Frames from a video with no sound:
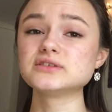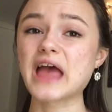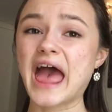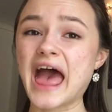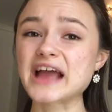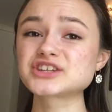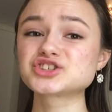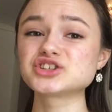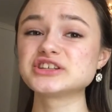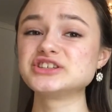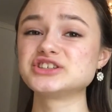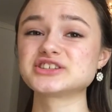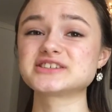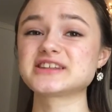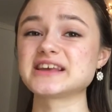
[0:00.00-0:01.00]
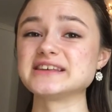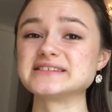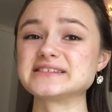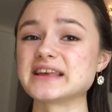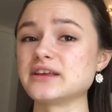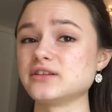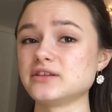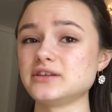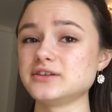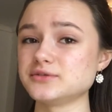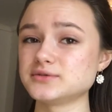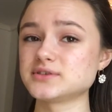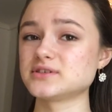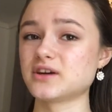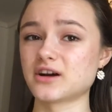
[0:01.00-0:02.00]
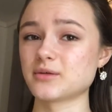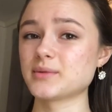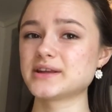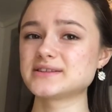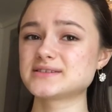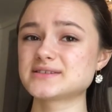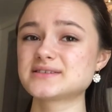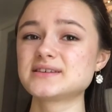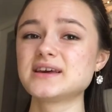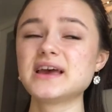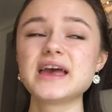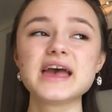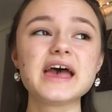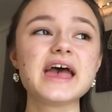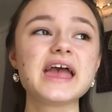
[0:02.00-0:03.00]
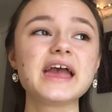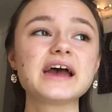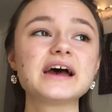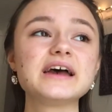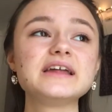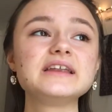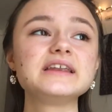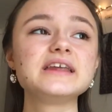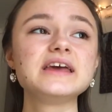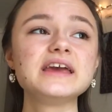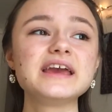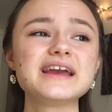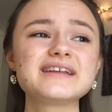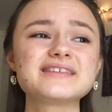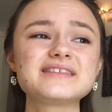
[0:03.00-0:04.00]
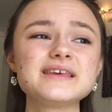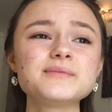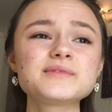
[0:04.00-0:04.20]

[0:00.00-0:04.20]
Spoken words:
actually just like single-use garments. And it seems